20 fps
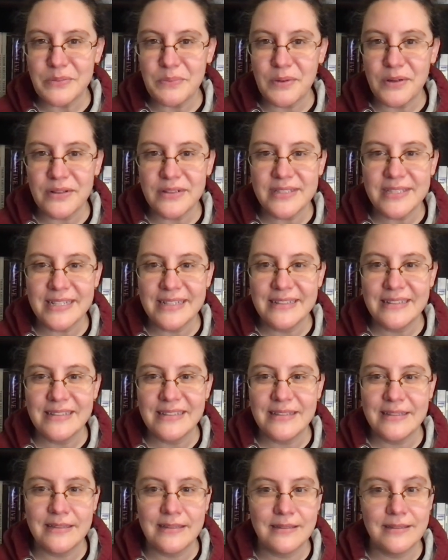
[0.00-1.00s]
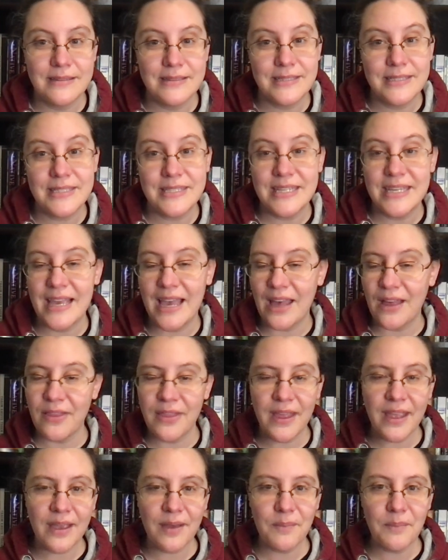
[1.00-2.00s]
books and see how
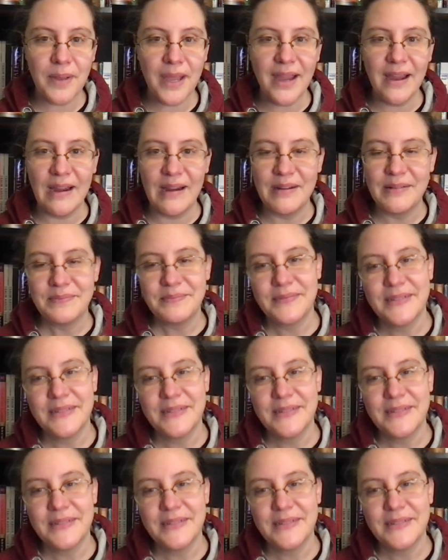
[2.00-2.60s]
they compare.